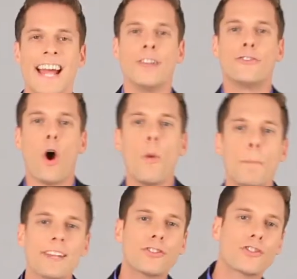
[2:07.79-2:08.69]
Don't
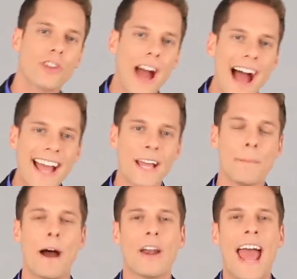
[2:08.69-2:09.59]
be shy
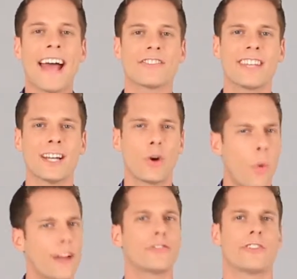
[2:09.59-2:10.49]
about asking
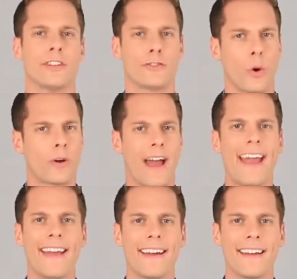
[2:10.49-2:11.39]
questions,
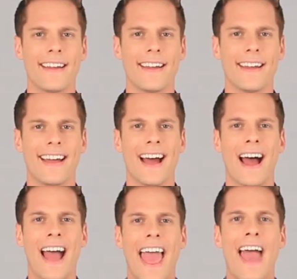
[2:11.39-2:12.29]
okay?
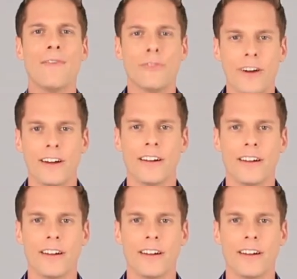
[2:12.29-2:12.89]
Ever.